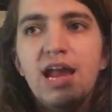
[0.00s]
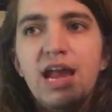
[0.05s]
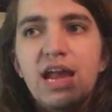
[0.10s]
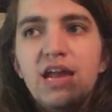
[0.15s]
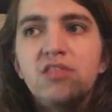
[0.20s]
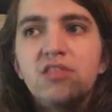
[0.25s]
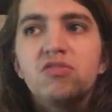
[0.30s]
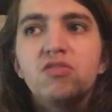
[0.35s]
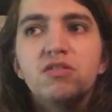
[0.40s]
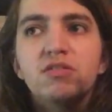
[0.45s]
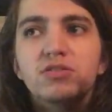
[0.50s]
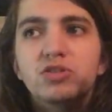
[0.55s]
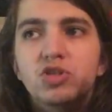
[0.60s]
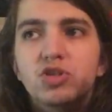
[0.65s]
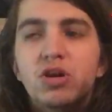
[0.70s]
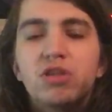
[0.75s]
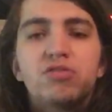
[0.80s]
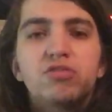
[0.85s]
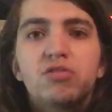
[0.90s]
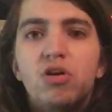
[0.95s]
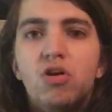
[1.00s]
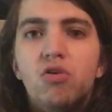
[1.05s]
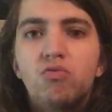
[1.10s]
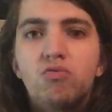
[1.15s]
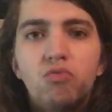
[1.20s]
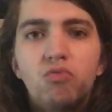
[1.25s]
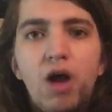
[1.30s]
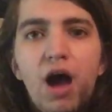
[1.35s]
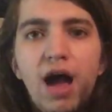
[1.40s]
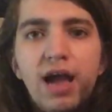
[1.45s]
It's just a
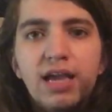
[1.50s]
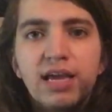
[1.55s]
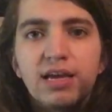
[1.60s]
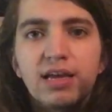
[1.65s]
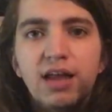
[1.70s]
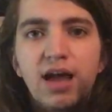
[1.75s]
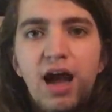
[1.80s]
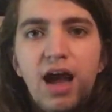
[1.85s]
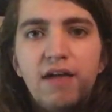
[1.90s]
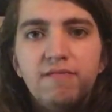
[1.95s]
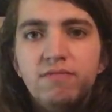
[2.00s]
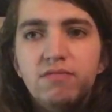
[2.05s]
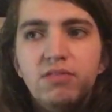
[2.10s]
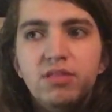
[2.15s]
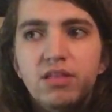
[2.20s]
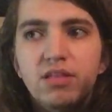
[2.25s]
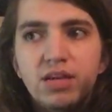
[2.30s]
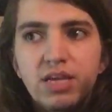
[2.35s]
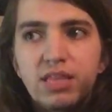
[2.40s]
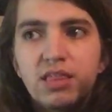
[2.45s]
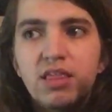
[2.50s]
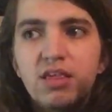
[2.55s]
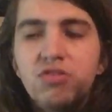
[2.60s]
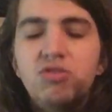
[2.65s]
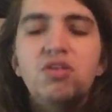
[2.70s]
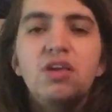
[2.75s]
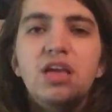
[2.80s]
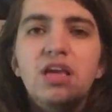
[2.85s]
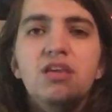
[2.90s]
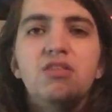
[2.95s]
riot. I like
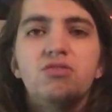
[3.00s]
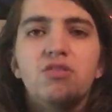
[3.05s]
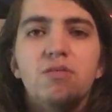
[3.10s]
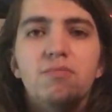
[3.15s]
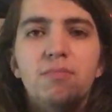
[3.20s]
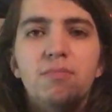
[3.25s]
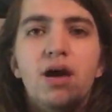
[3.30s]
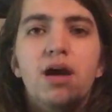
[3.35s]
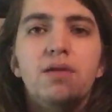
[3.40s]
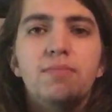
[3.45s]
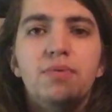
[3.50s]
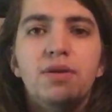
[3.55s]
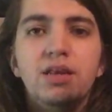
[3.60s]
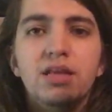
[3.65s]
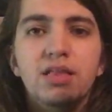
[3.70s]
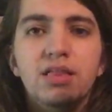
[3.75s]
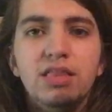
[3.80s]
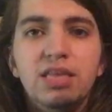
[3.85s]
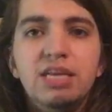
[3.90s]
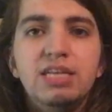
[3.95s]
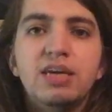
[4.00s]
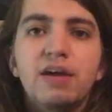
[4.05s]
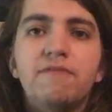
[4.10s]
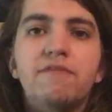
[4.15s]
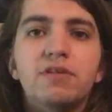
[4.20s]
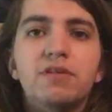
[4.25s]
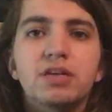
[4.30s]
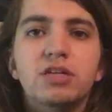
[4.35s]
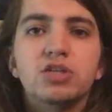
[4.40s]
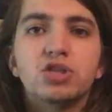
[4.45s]
this is, in my opinion, the
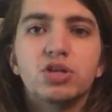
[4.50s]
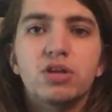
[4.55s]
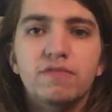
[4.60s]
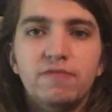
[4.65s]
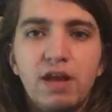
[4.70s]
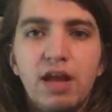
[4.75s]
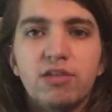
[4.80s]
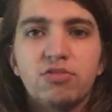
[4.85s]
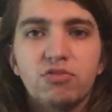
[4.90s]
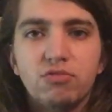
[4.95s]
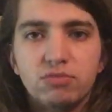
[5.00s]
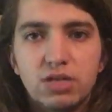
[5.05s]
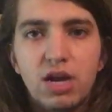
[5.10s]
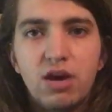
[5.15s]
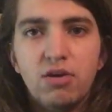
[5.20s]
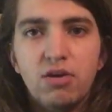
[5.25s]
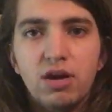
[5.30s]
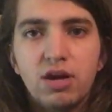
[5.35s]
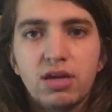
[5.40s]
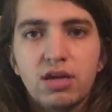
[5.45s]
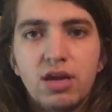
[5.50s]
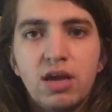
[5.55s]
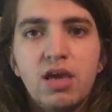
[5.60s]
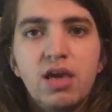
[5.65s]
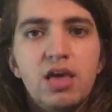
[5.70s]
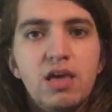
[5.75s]
definition of esoteric.